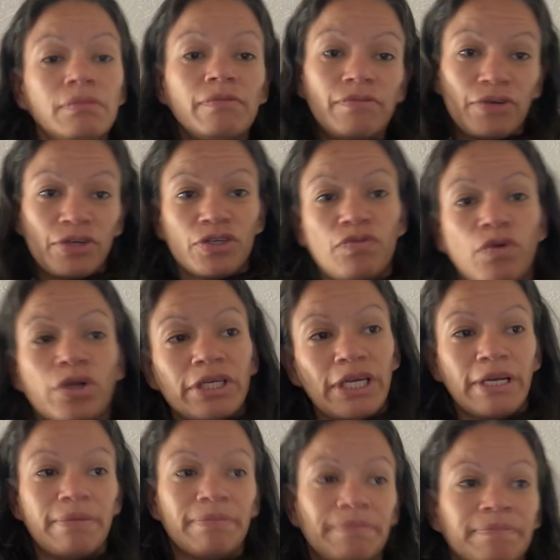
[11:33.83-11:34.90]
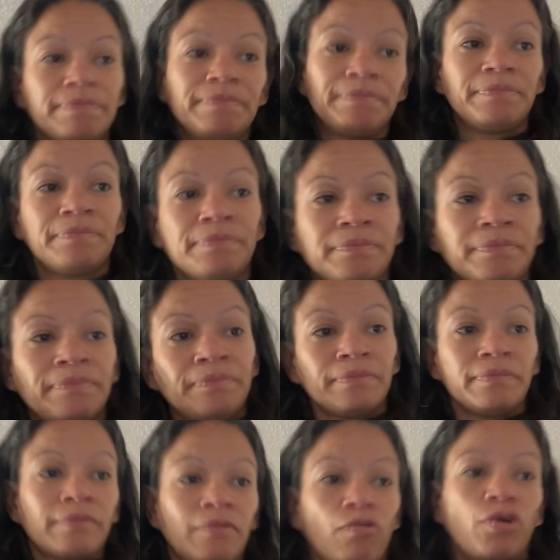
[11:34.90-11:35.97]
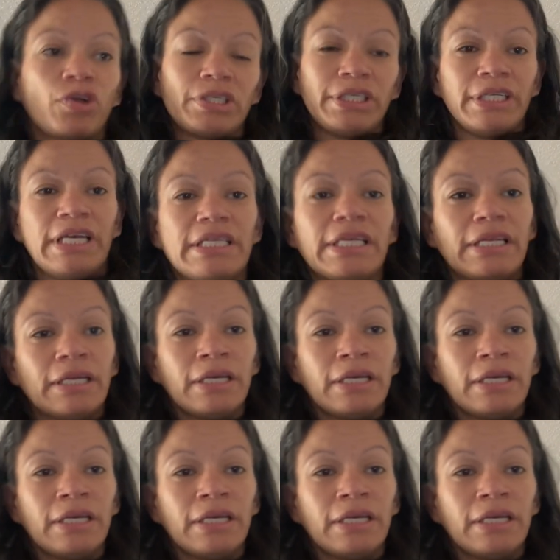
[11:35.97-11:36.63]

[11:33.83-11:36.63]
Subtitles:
verse 14 to 18.